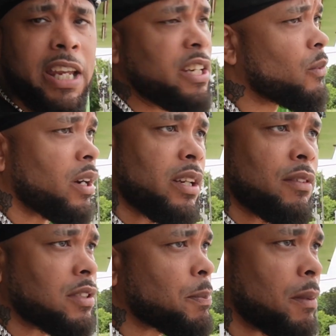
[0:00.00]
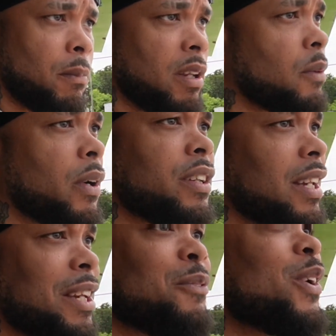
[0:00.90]
Anywhere. Anywhere you
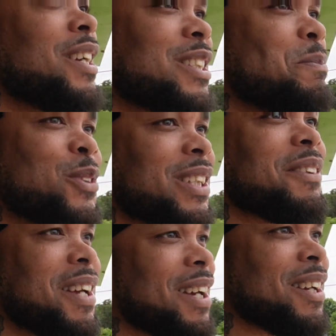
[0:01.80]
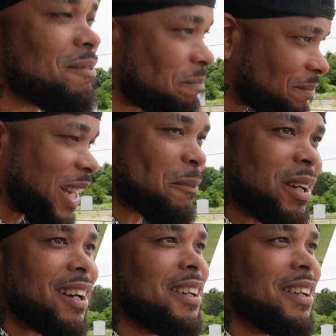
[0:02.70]
get anywhere that's music, I'm there.